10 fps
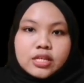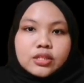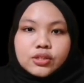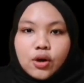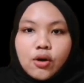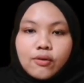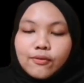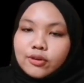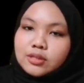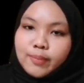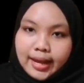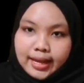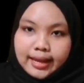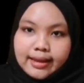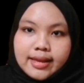So for
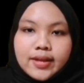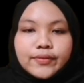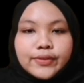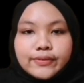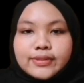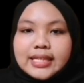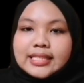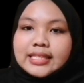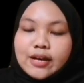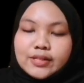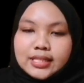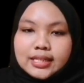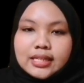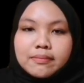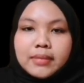Spike A,
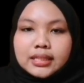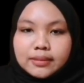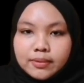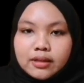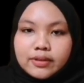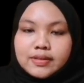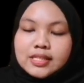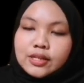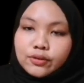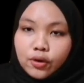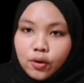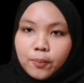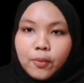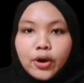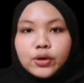15,000 multiple with
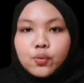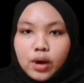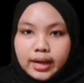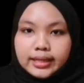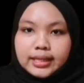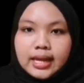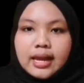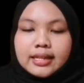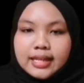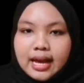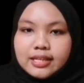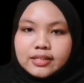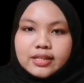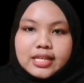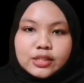0.1, the
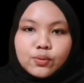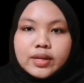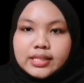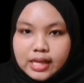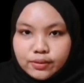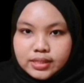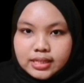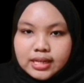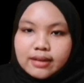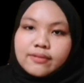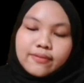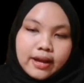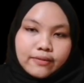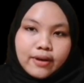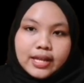answer is
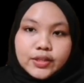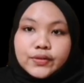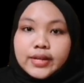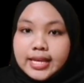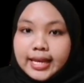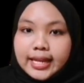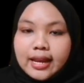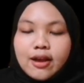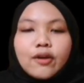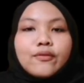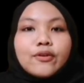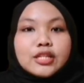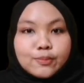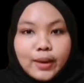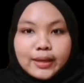1,500 ringgit. For
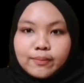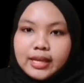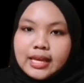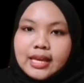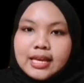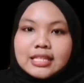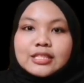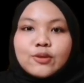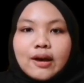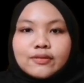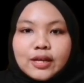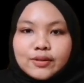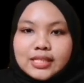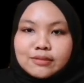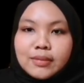Spike B,
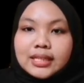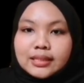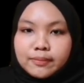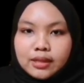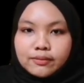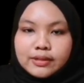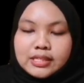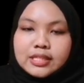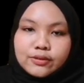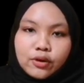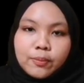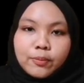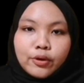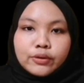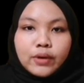12,000 multiple with
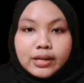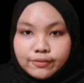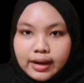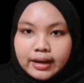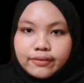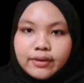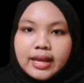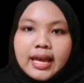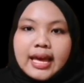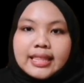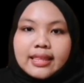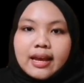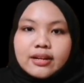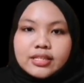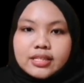0.15, and
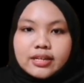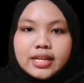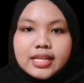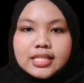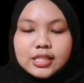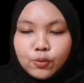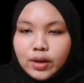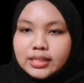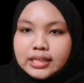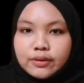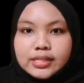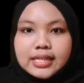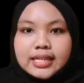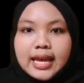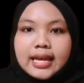the answer is
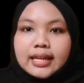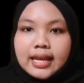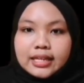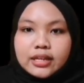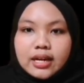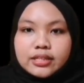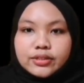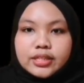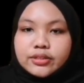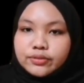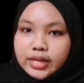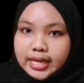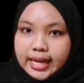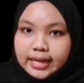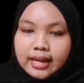1,800
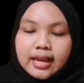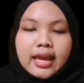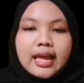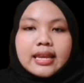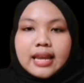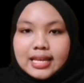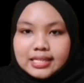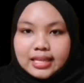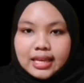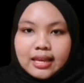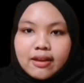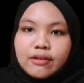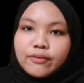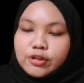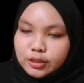ringgit. And lastly,
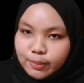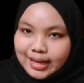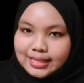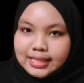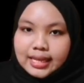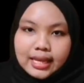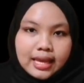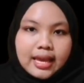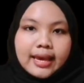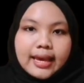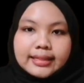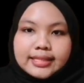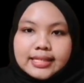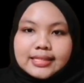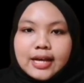for Spike C,
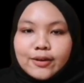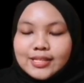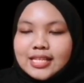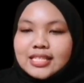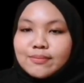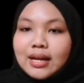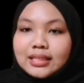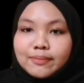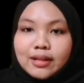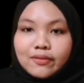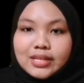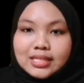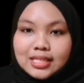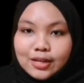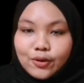18,000 multiple
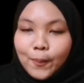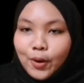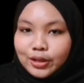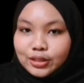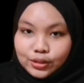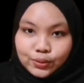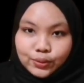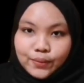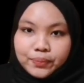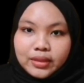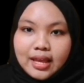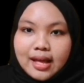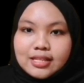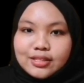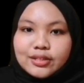with 0.2, the
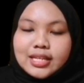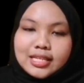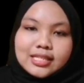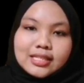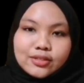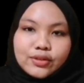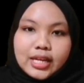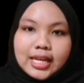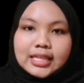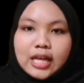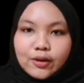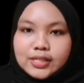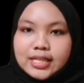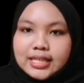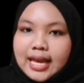answer is
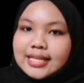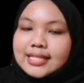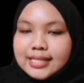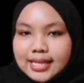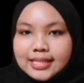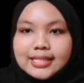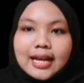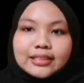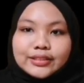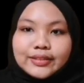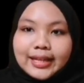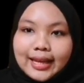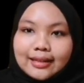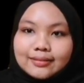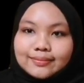3,600
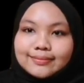ringgit.